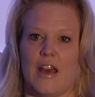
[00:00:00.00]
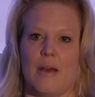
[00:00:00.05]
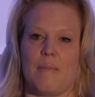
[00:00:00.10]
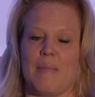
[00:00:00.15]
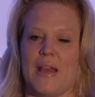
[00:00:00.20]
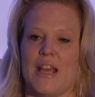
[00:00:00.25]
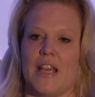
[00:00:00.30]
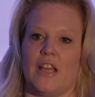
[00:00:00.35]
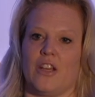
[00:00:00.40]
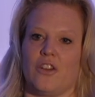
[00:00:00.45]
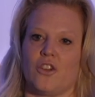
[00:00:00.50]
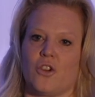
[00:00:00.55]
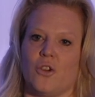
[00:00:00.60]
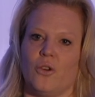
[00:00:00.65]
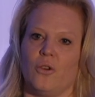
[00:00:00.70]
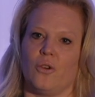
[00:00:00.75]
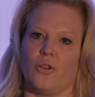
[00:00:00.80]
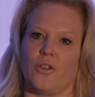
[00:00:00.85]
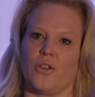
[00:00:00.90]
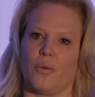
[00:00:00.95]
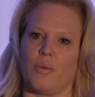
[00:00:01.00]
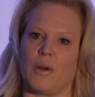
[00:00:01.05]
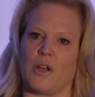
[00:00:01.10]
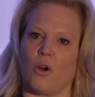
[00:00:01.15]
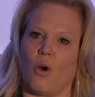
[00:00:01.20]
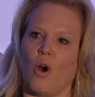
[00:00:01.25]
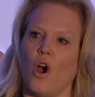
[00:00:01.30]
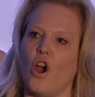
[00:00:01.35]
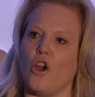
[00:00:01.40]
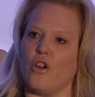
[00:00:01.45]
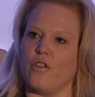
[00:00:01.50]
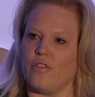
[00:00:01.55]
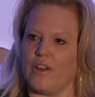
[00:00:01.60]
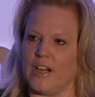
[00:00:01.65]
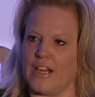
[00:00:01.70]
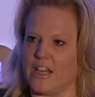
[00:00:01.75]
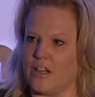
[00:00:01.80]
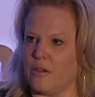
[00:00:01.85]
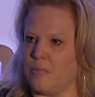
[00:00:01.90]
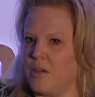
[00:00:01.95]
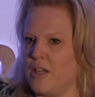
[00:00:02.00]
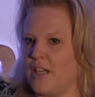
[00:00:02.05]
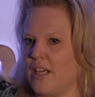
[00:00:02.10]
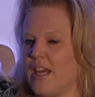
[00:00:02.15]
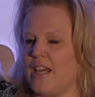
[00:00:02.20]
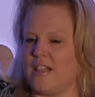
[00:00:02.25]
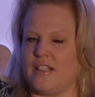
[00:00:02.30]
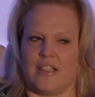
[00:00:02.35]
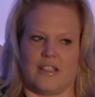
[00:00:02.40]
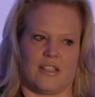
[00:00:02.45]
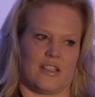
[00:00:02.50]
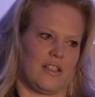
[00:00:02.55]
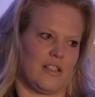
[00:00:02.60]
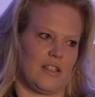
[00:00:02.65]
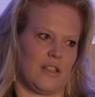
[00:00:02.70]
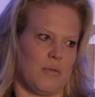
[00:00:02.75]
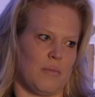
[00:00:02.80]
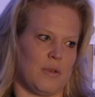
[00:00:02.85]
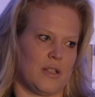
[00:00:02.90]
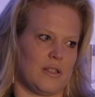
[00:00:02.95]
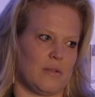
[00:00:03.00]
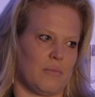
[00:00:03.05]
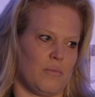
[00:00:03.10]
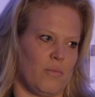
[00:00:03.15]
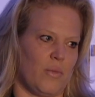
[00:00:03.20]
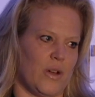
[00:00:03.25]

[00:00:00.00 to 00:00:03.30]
and making sure that we're not overly communicating to consumers,